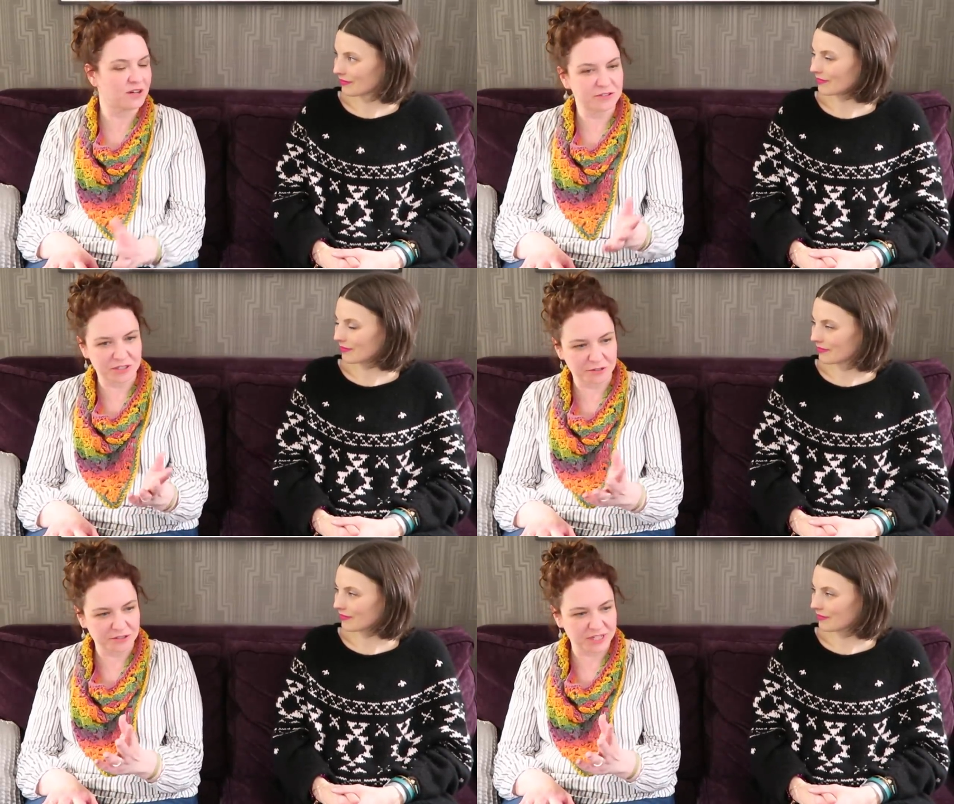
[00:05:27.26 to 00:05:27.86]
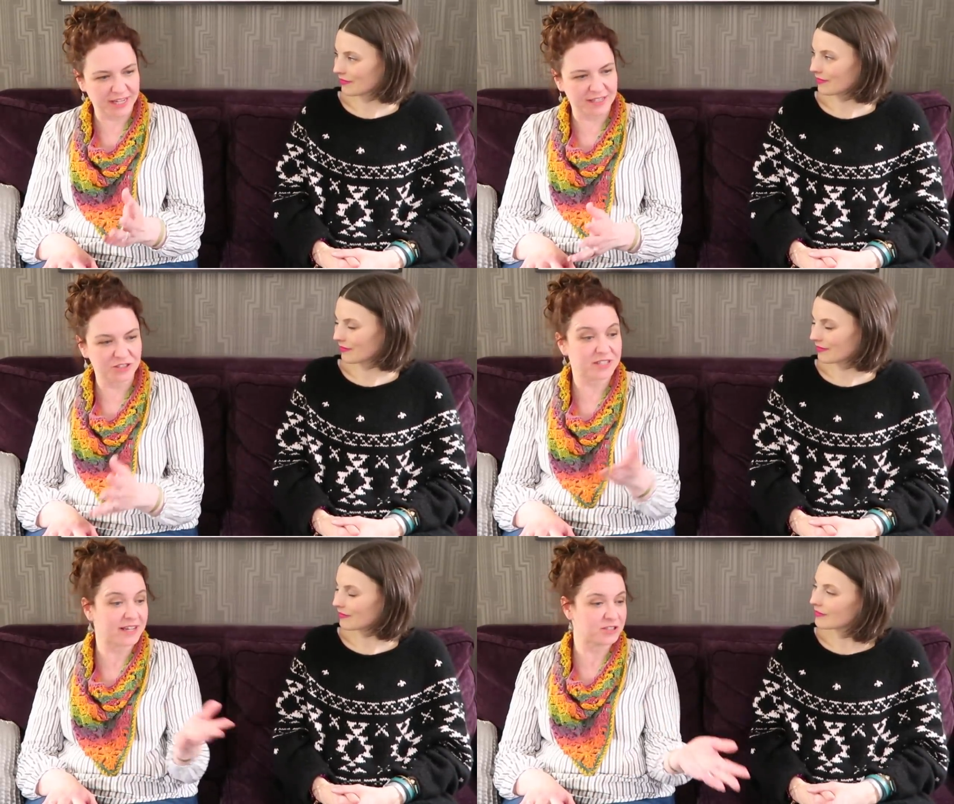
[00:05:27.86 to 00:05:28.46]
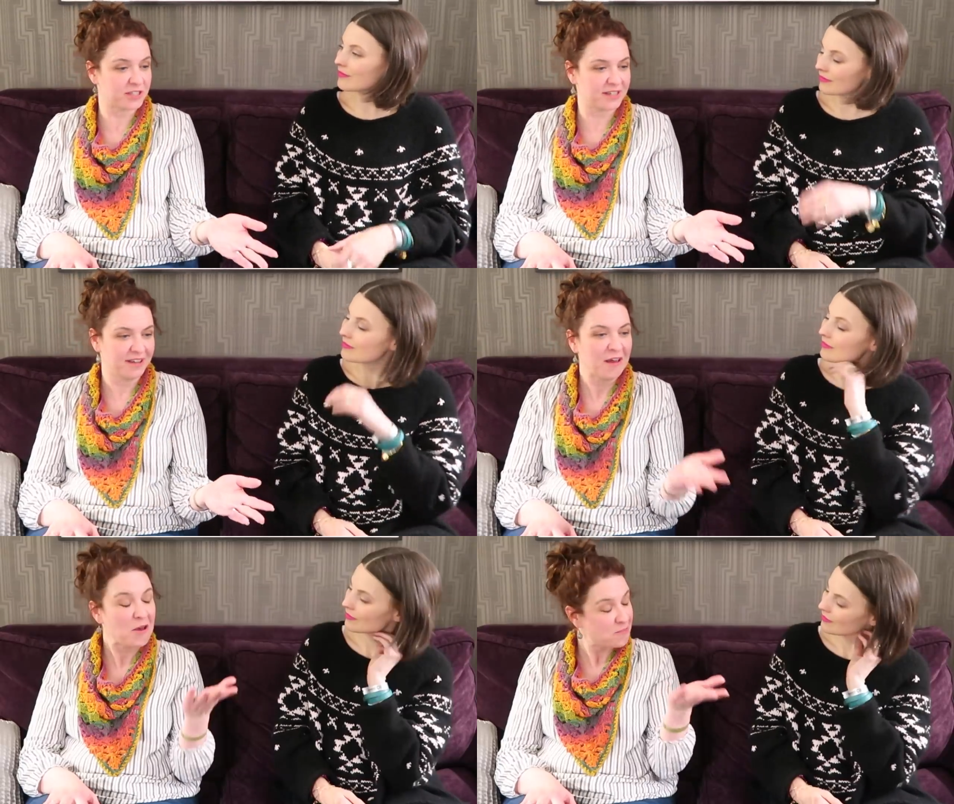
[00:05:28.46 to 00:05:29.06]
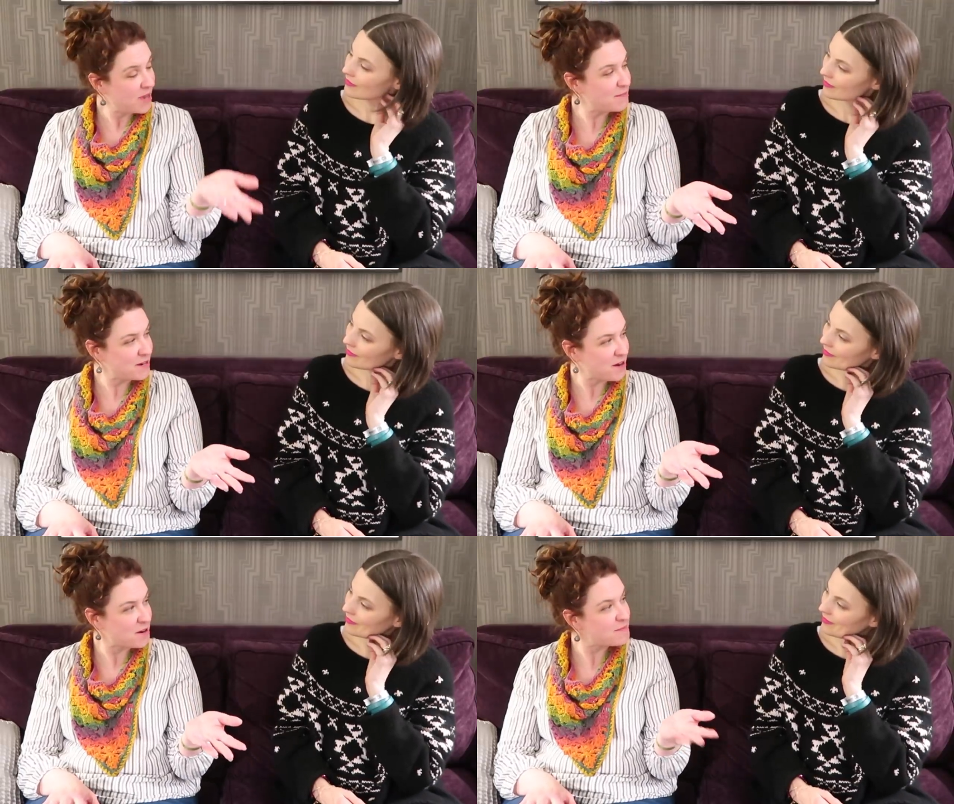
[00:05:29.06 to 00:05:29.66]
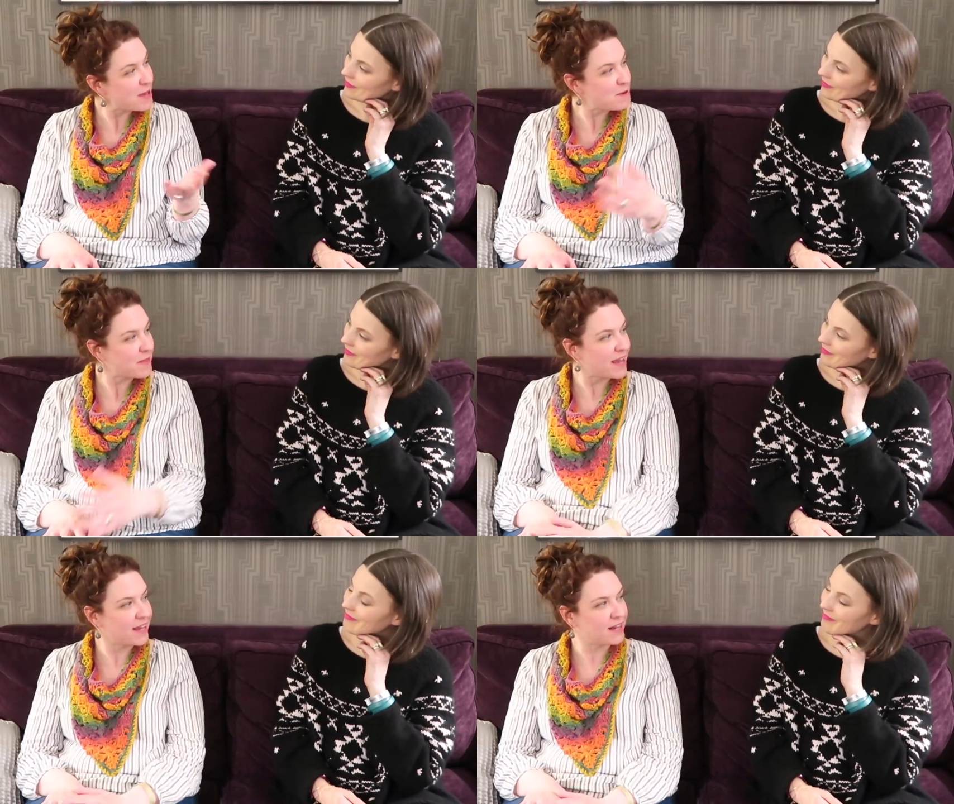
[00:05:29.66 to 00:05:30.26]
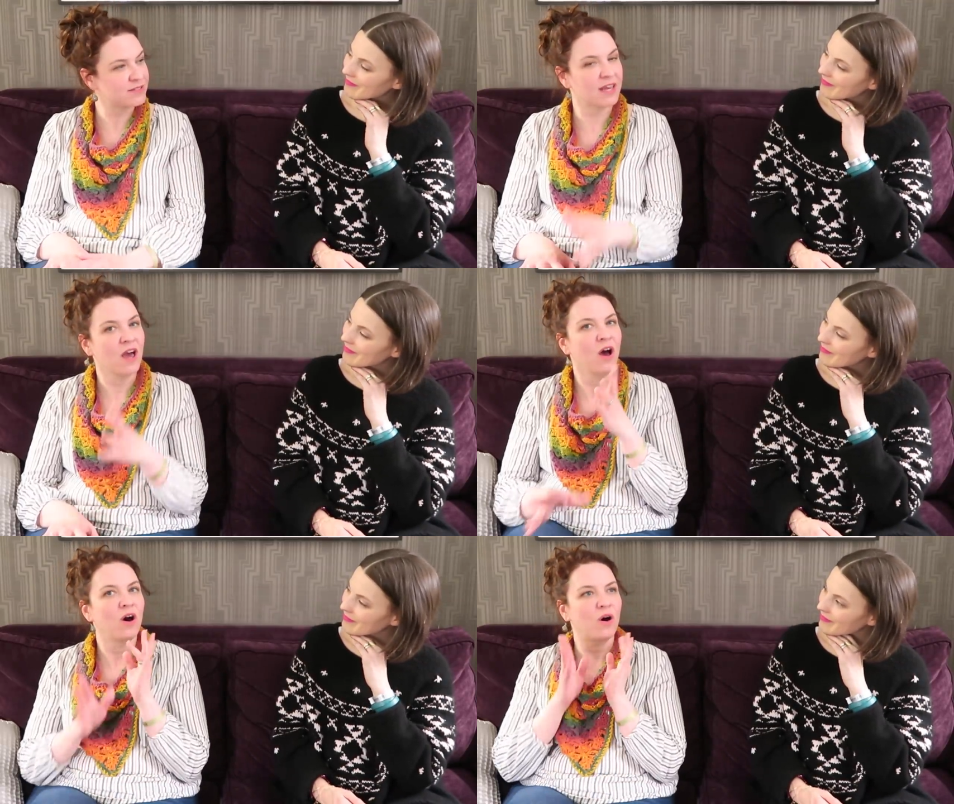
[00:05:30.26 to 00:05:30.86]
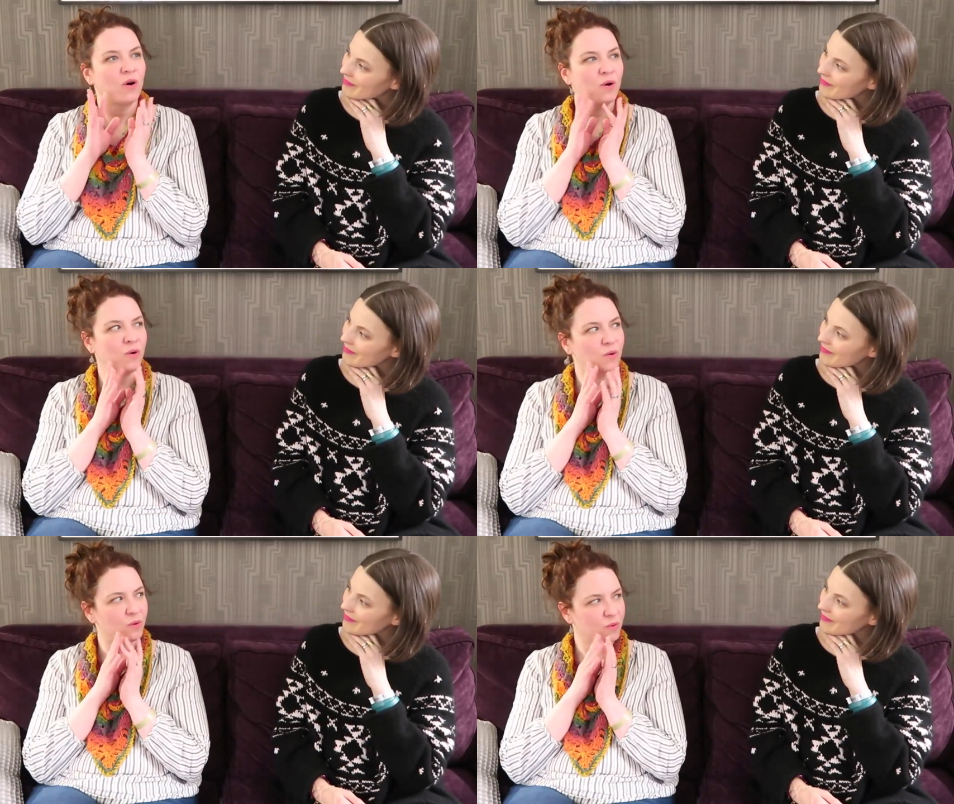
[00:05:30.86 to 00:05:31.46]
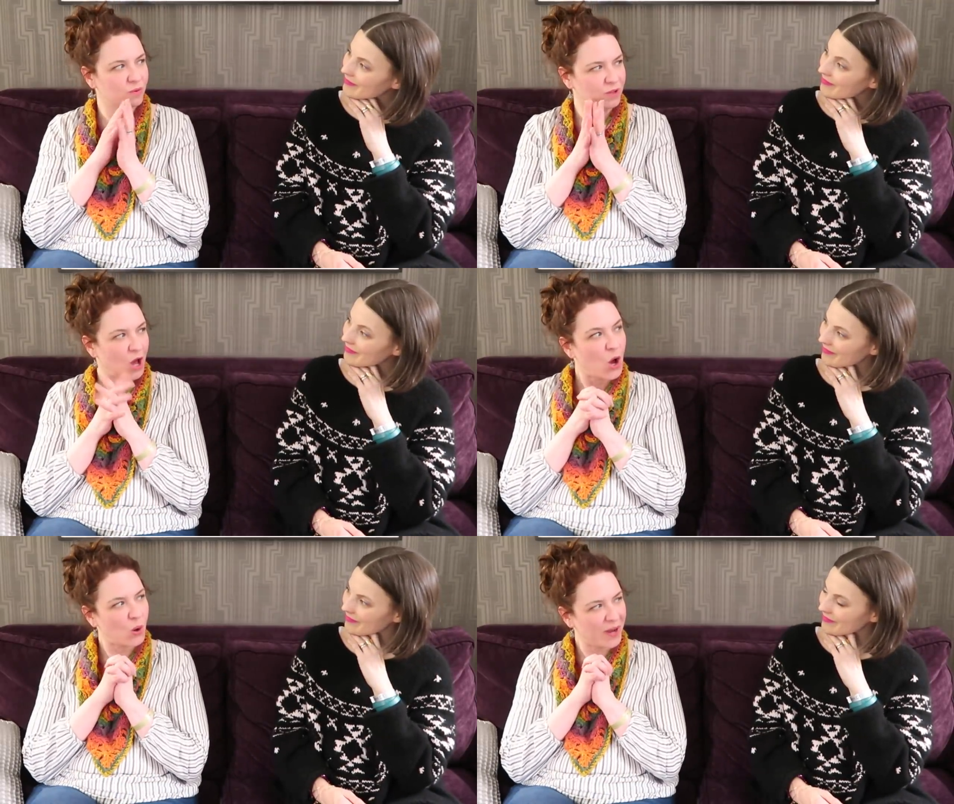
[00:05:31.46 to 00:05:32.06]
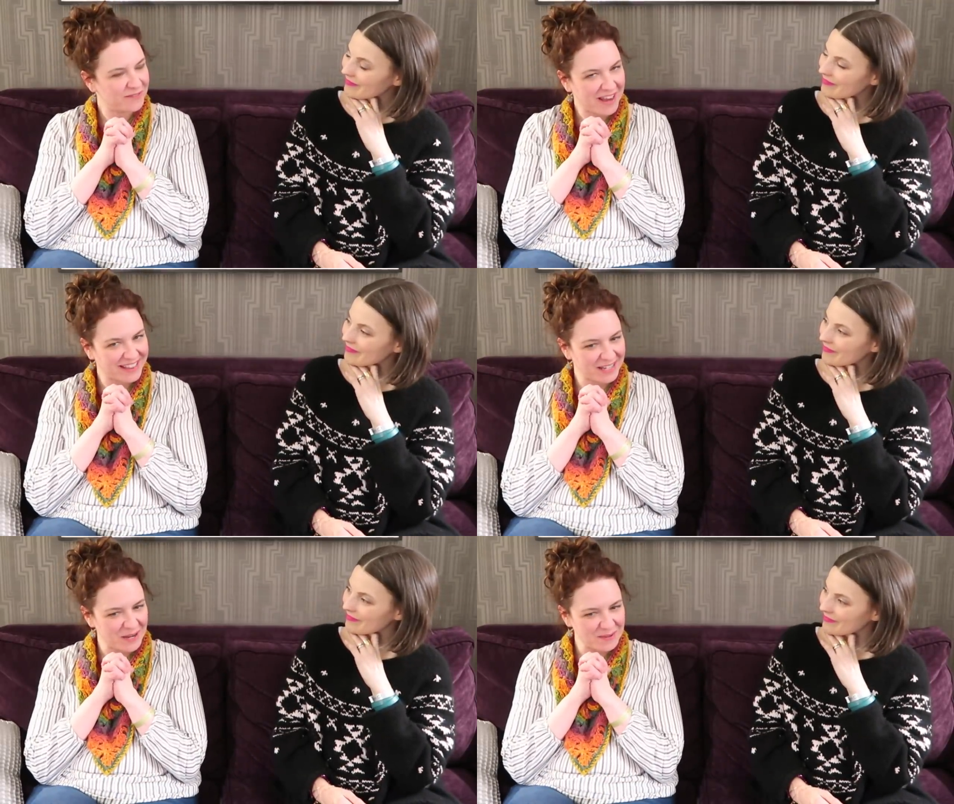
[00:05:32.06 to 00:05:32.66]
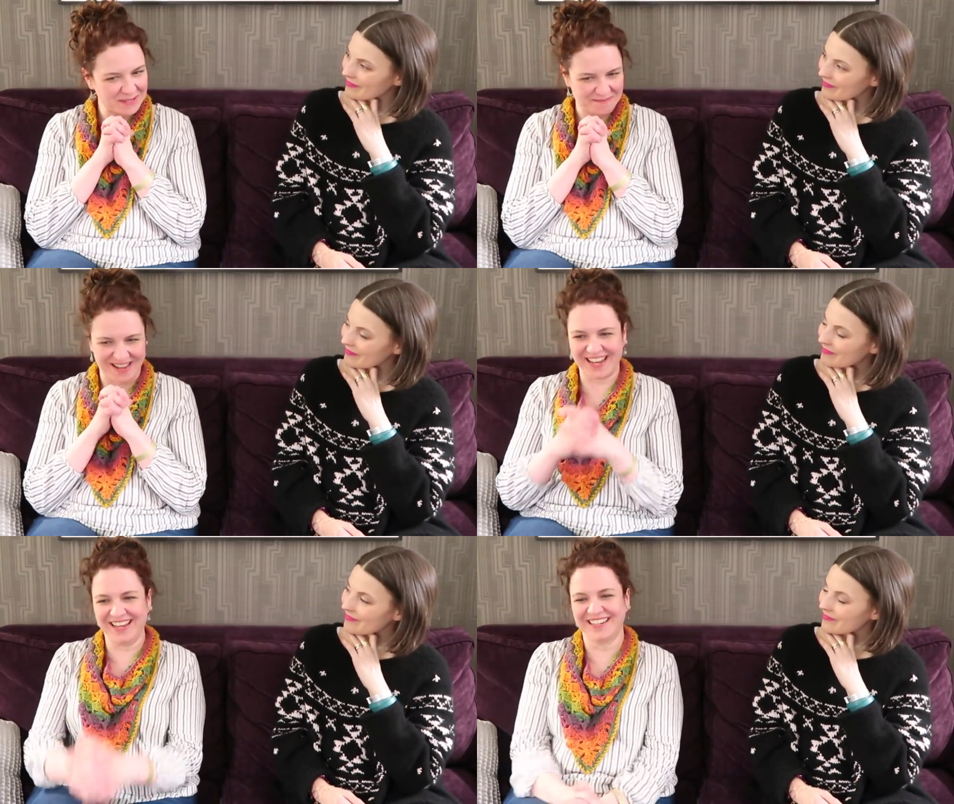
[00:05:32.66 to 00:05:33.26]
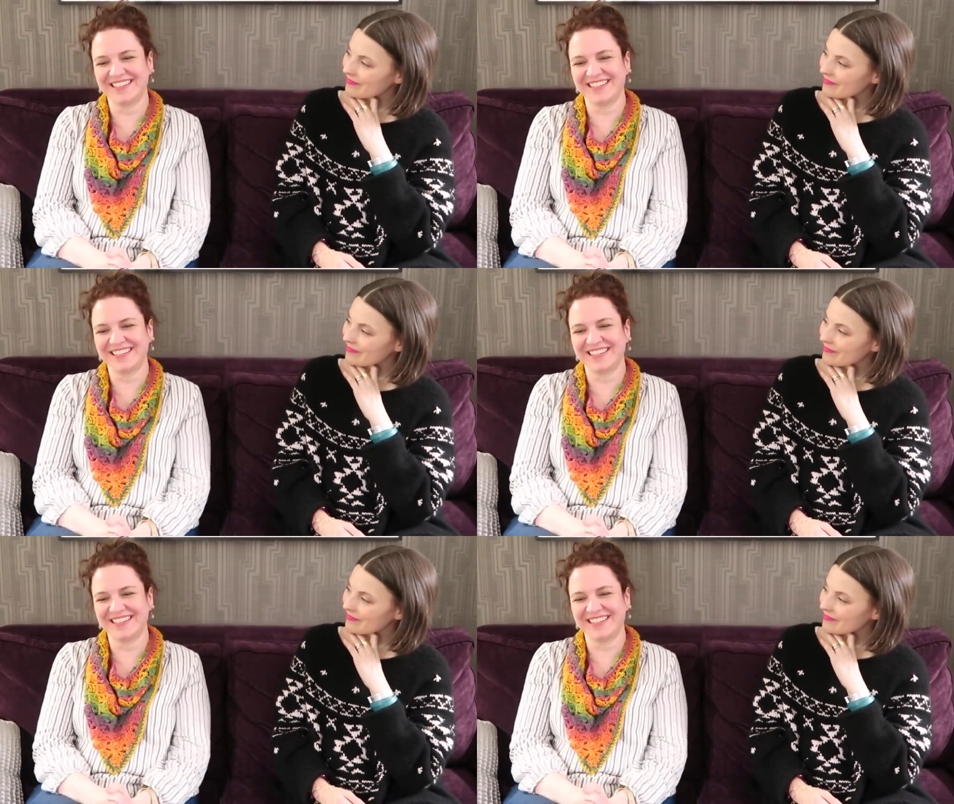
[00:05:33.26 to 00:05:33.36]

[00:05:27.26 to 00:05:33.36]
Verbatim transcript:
Speaker 1: oh, she crochets. She actually made my daughter a baby blanket, and I was mm. like oh, I finally know somebody.